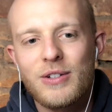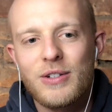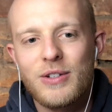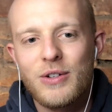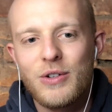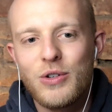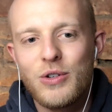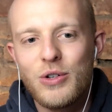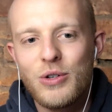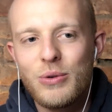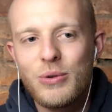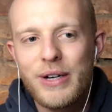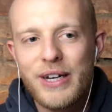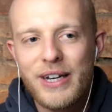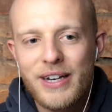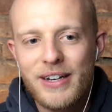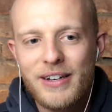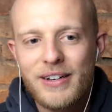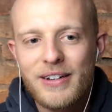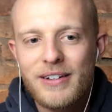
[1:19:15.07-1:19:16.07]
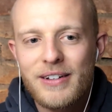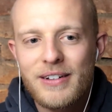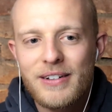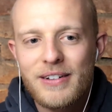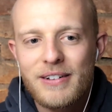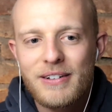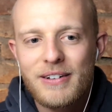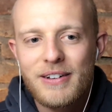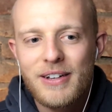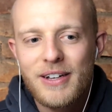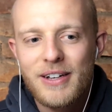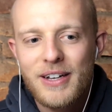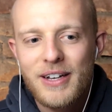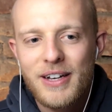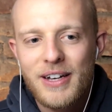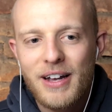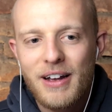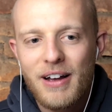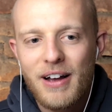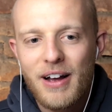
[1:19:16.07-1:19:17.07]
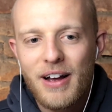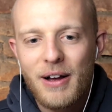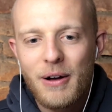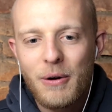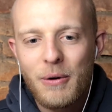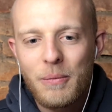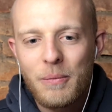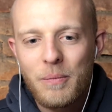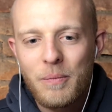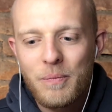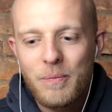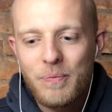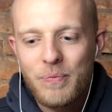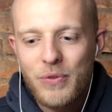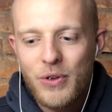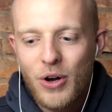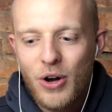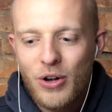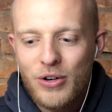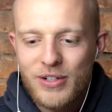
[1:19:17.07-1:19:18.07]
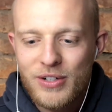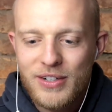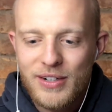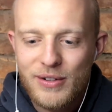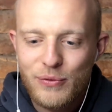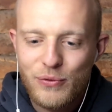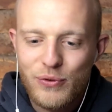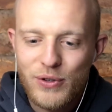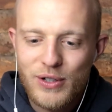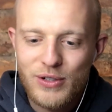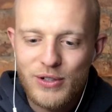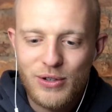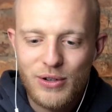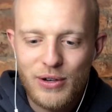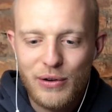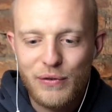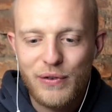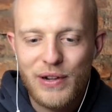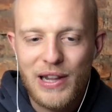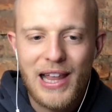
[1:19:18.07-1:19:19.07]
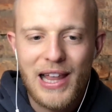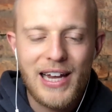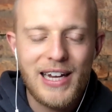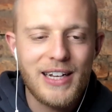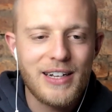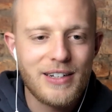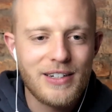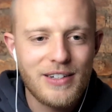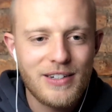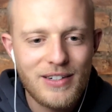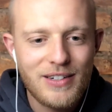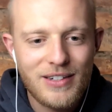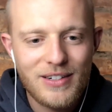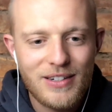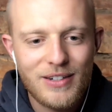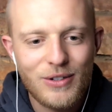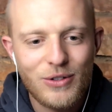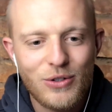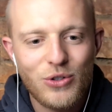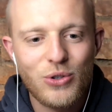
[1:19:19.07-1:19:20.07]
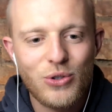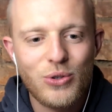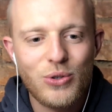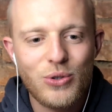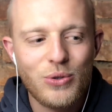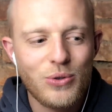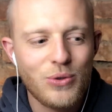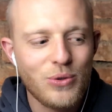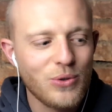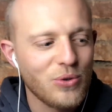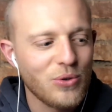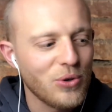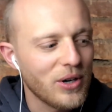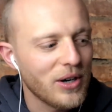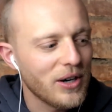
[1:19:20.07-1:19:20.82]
doing on different sort of layers to